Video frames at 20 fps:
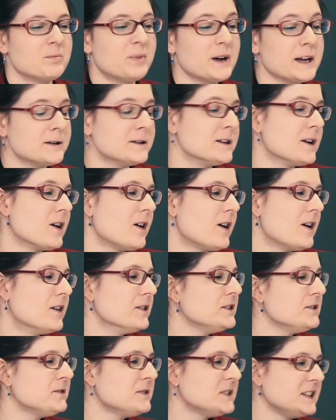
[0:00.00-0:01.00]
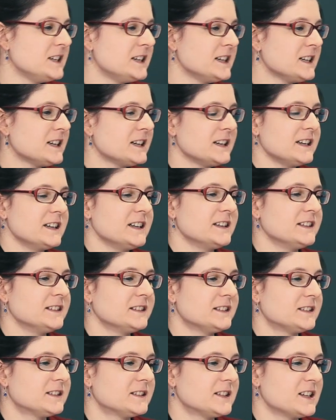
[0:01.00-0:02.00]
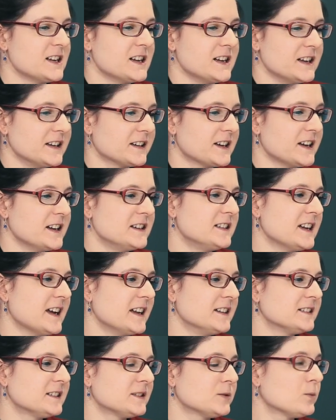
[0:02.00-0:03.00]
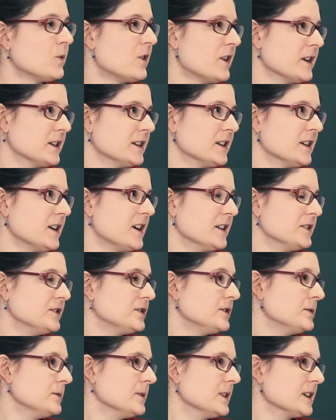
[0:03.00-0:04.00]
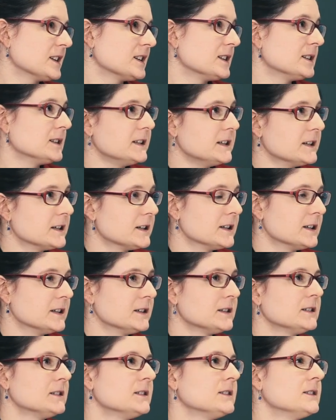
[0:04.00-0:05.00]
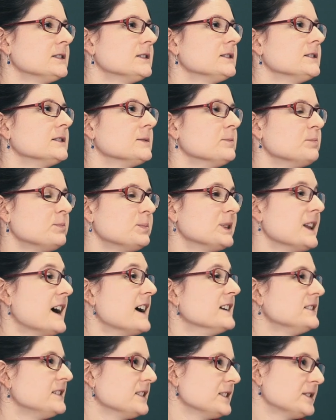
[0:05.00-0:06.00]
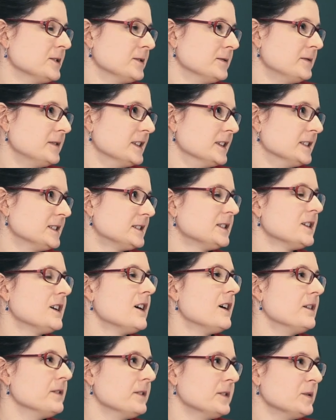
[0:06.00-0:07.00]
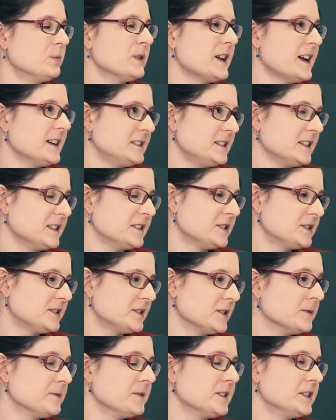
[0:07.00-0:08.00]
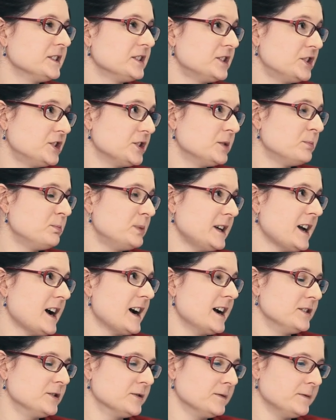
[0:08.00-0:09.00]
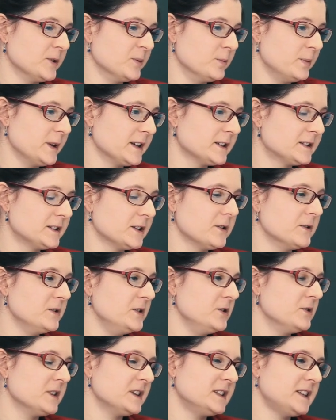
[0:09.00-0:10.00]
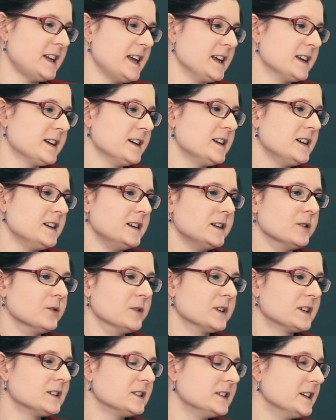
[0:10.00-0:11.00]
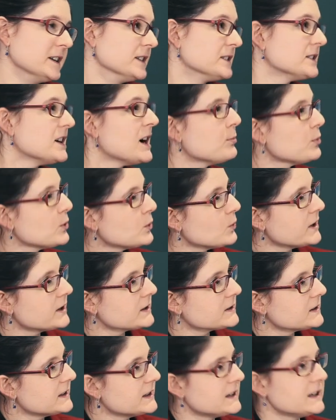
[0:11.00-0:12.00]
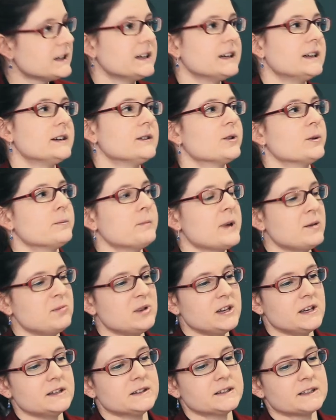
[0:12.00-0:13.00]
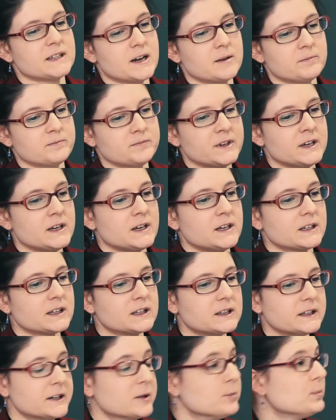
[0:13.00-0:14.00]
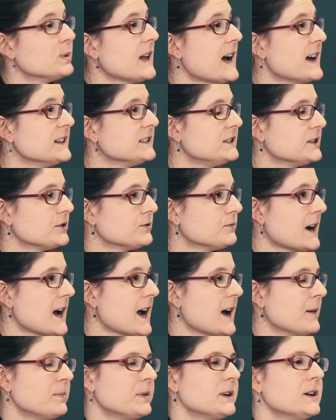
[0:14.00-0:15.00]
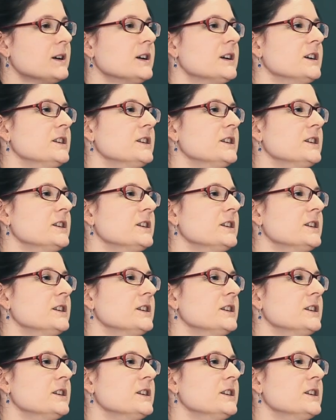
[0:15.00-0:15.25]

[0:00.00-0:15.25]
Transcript: but all you need is to condense water onto a clear plastic surface, although the plastic surface should be hydrophobic. So you could take you know, a clear Tupperware lid or maybe some clear plastic wrap.